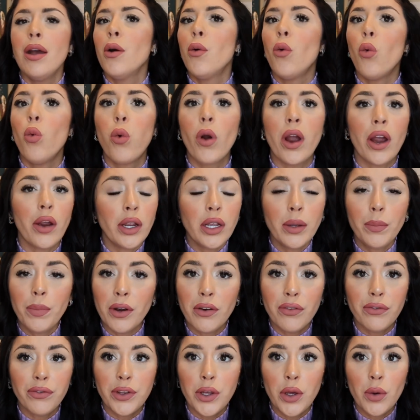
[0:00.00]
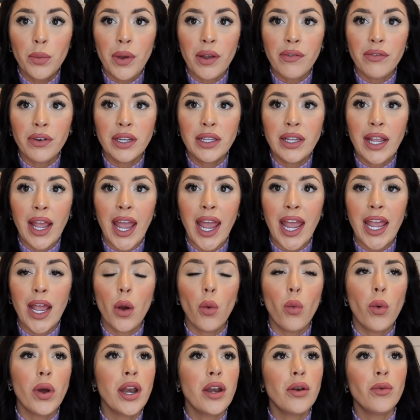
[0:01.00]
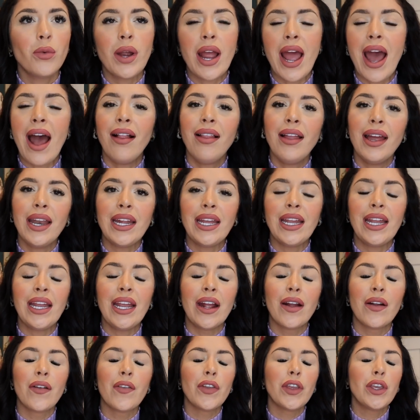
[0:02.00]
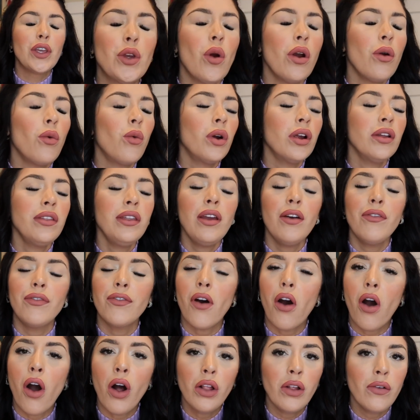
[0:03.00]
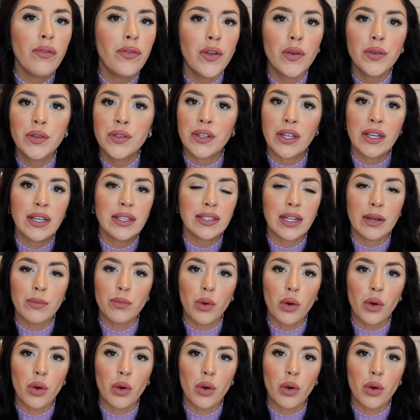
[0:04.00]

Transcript: wearing perfume every day, when in reality, you're worthy of all of those things and